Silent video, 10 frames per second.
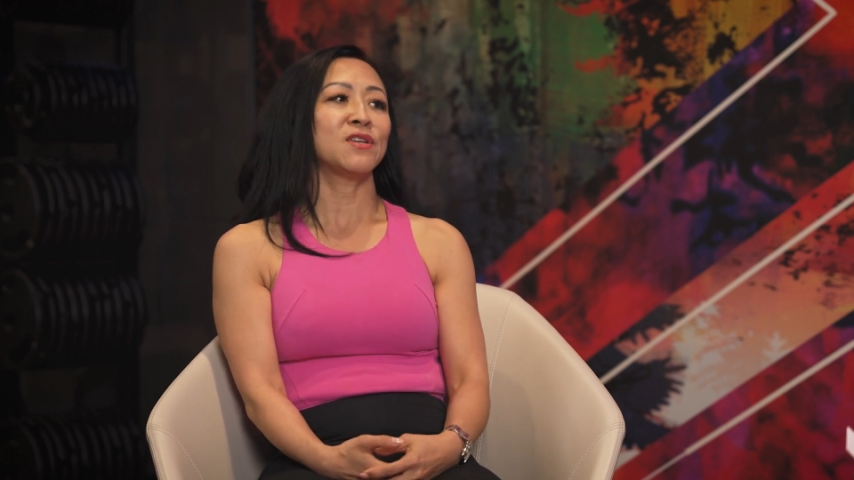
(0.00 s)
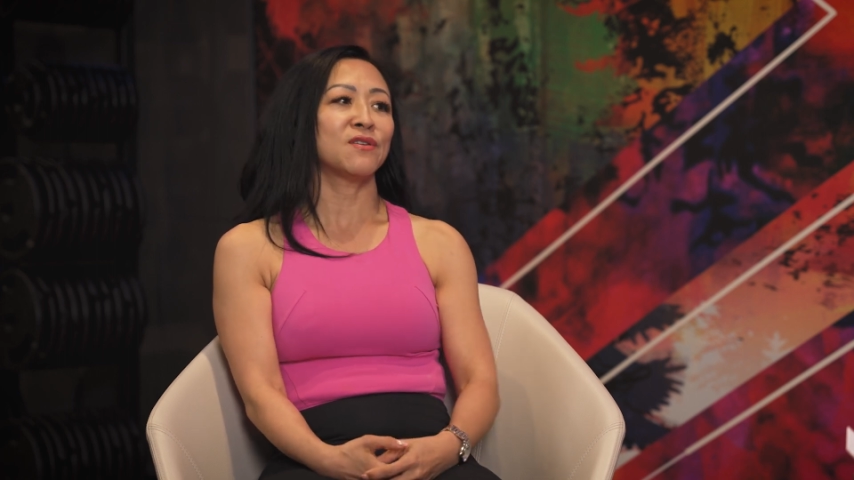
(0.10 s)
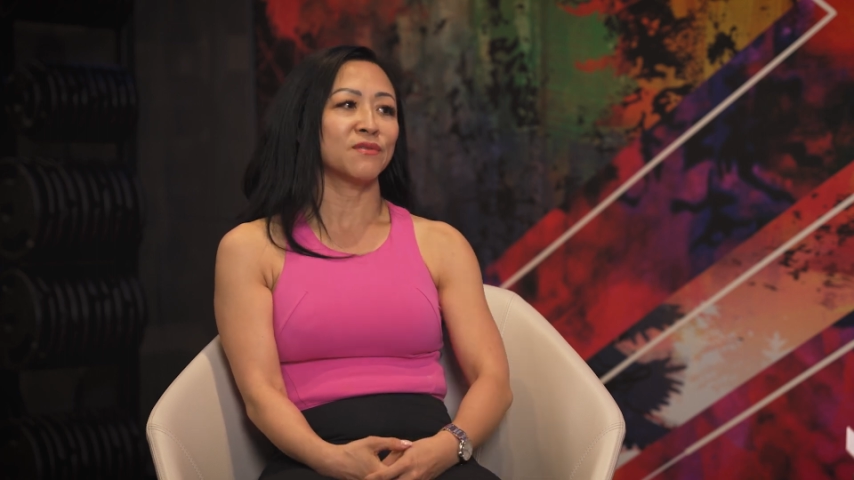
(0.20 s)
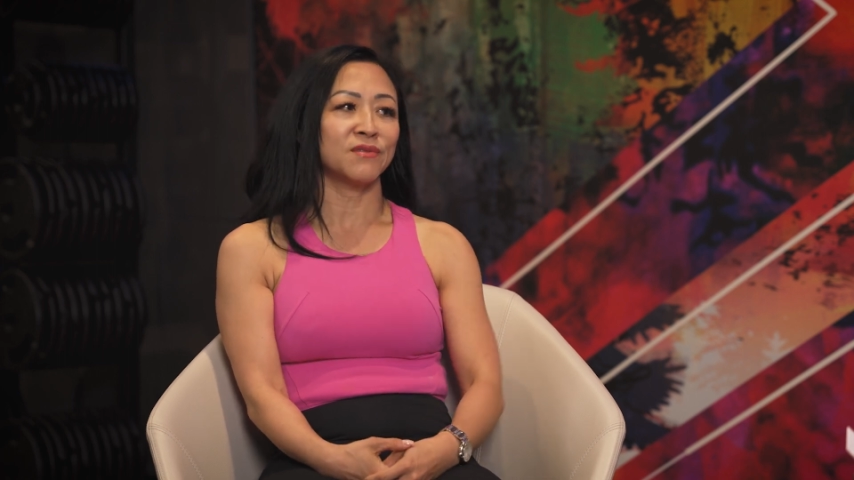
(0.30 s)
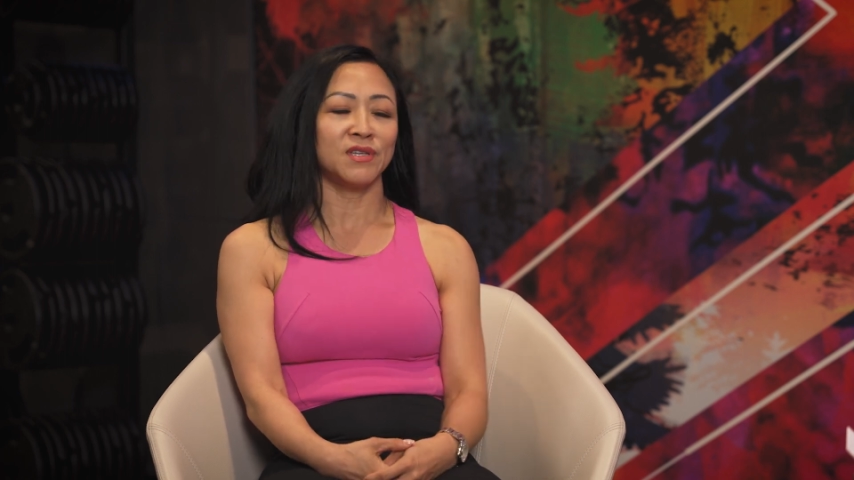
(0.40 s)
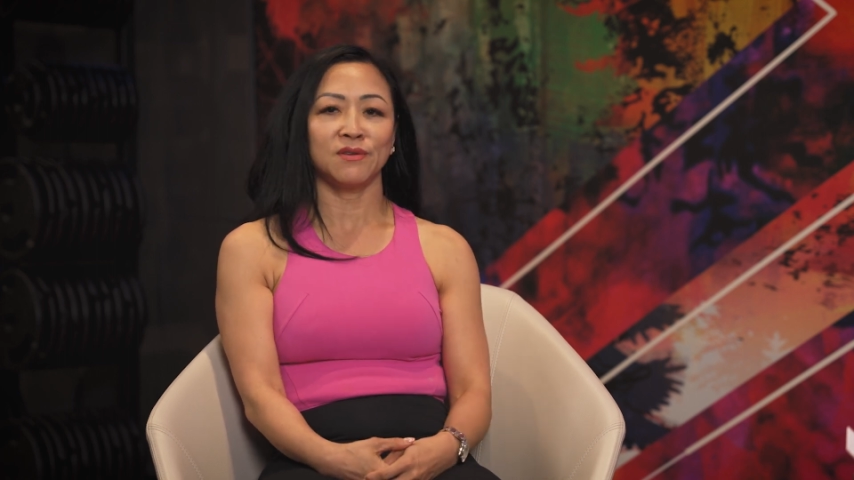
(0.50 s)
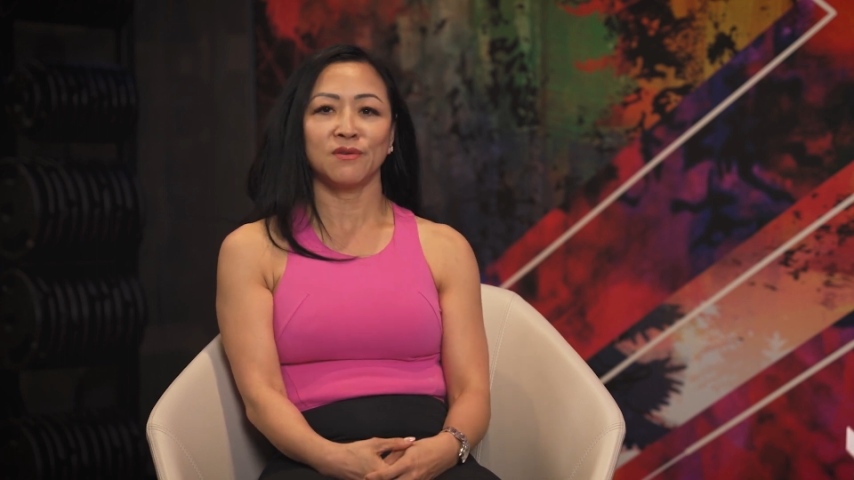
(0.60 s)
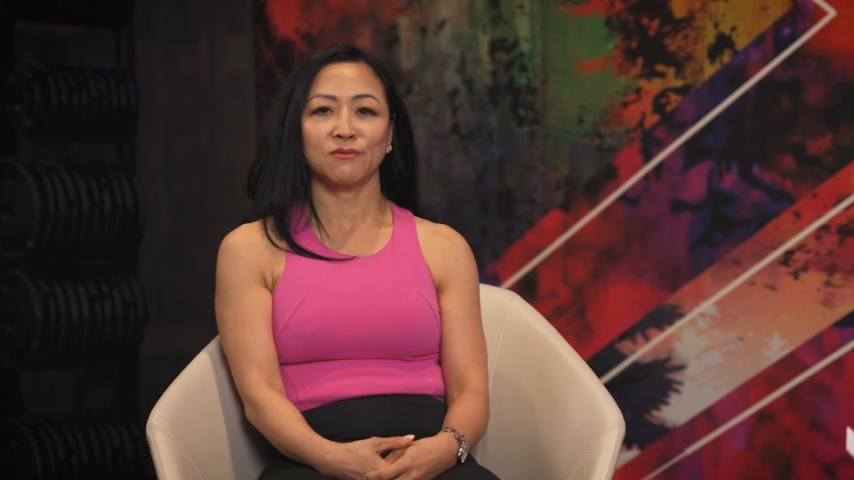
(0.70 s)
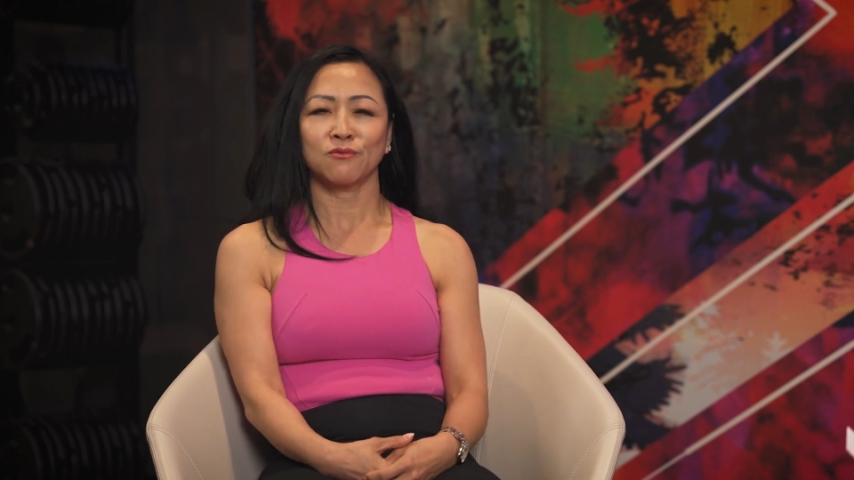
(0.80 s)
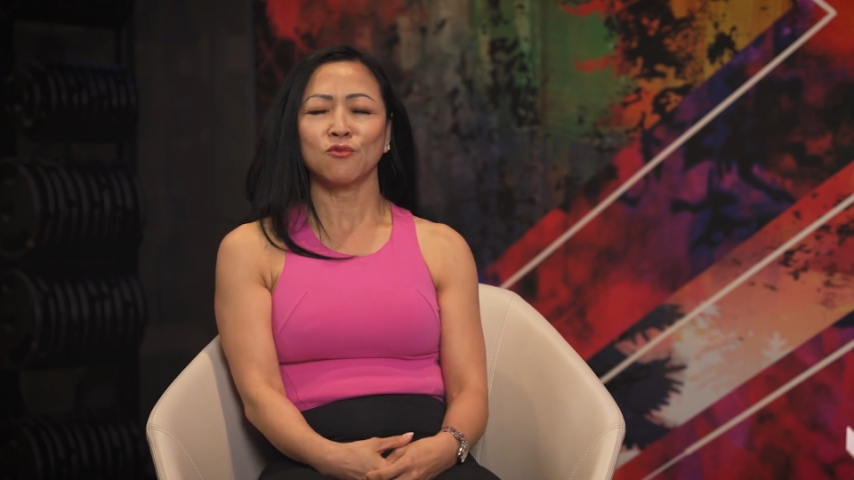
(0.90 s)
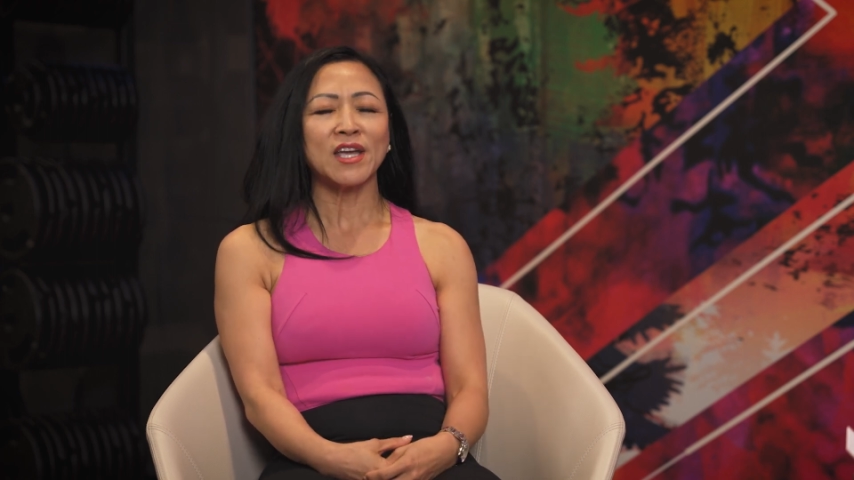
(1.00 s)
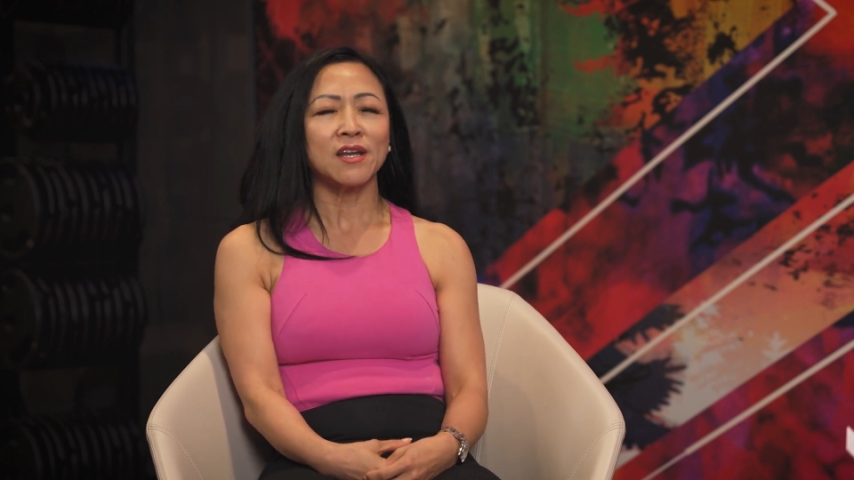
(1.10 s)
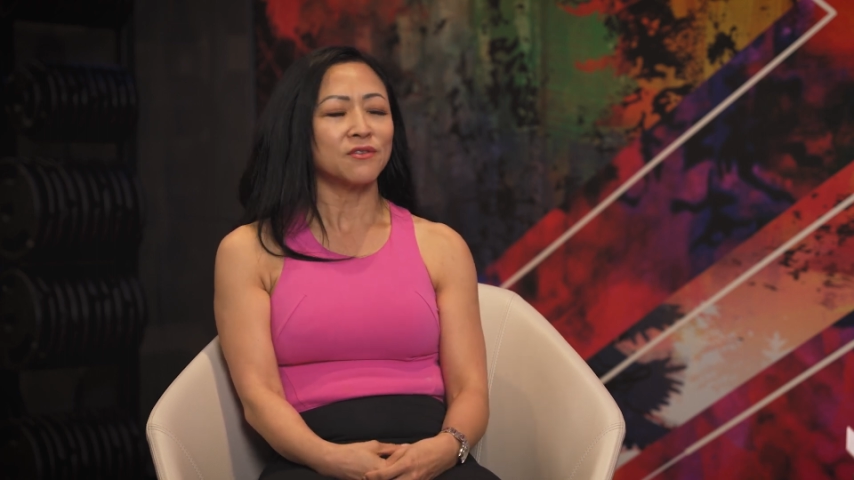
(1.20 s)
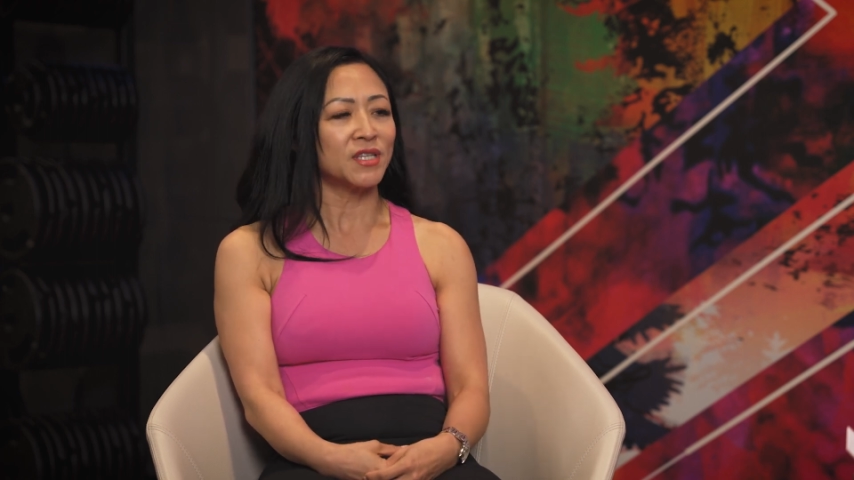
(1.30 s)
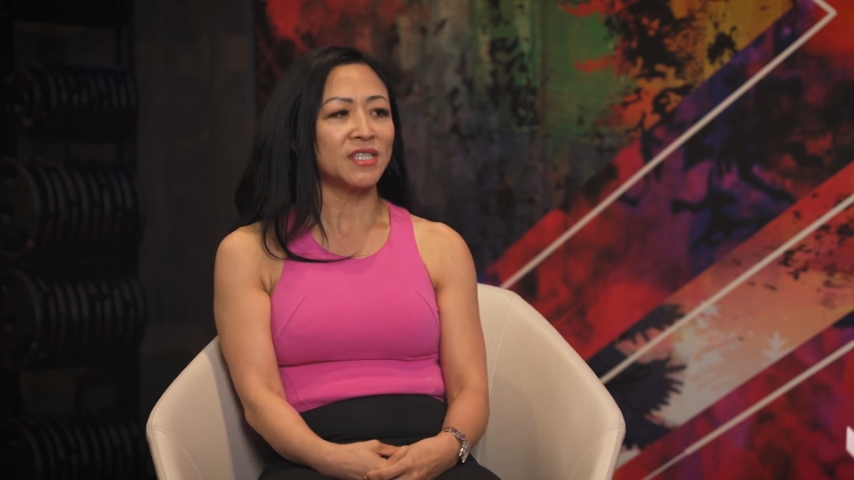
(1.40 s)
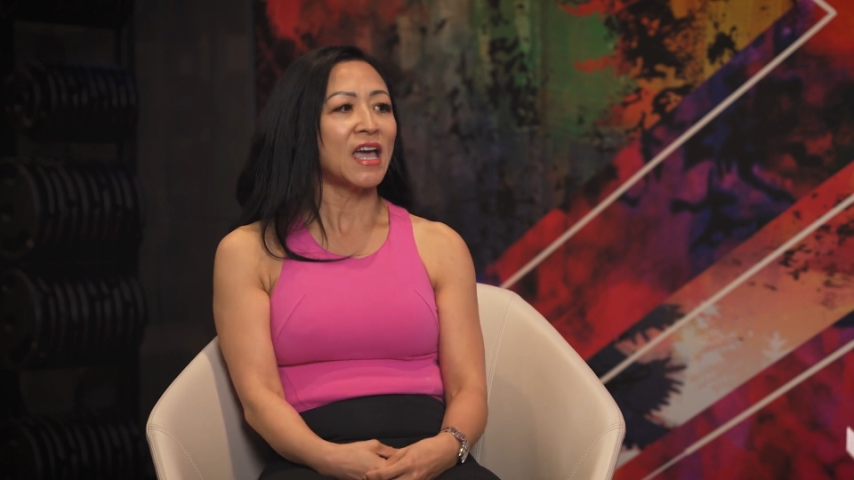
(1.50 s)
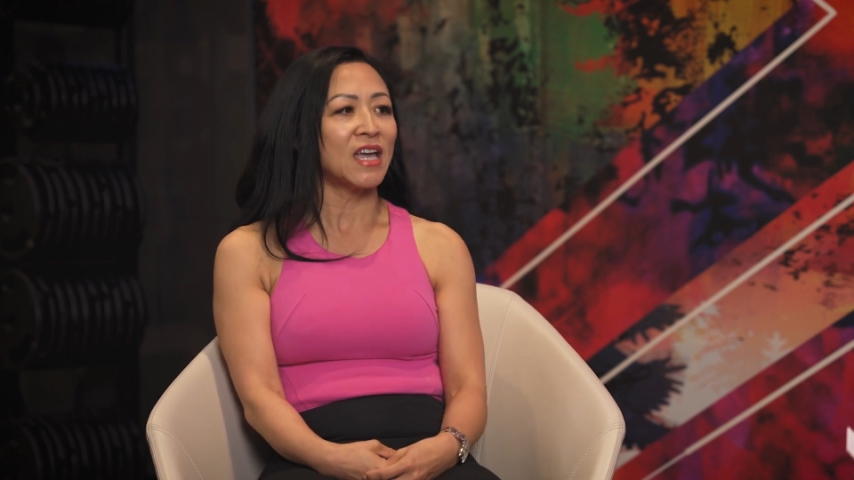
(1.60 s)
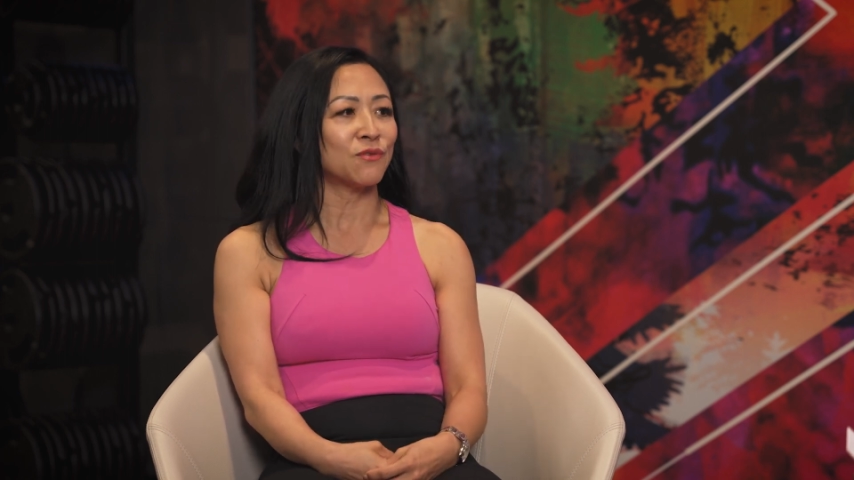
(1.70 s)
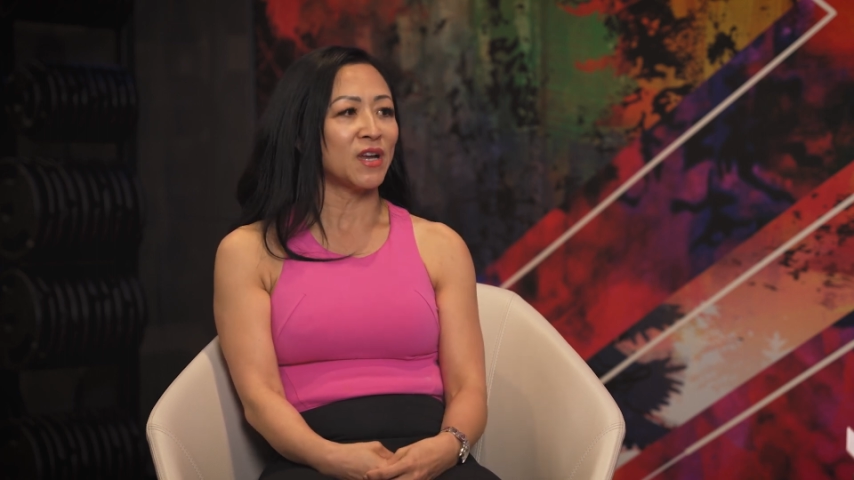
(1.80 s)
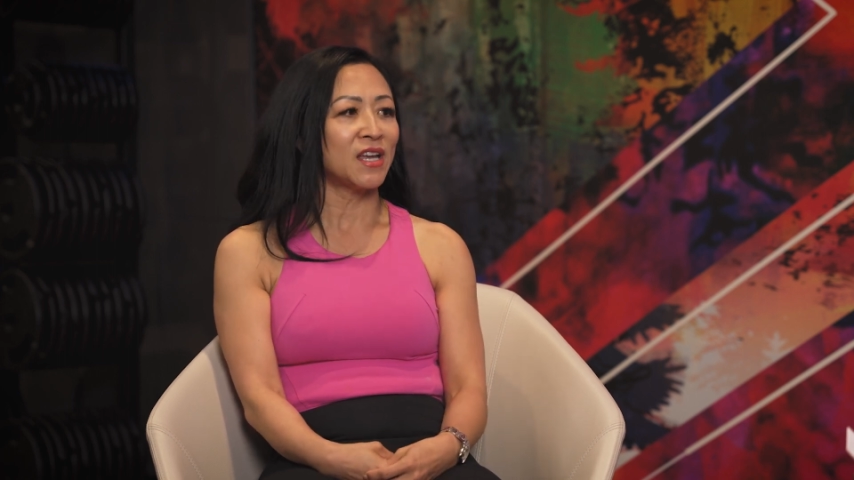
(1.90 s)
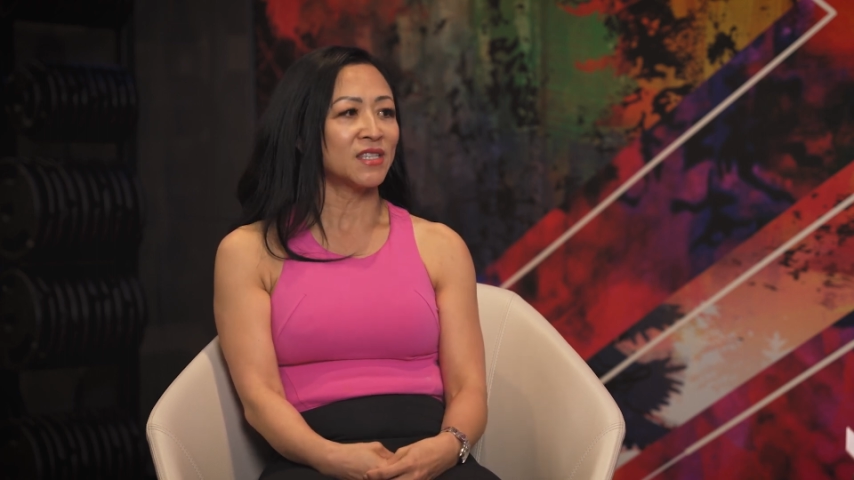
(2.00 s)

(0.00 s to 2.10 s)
you don't quite understand, right?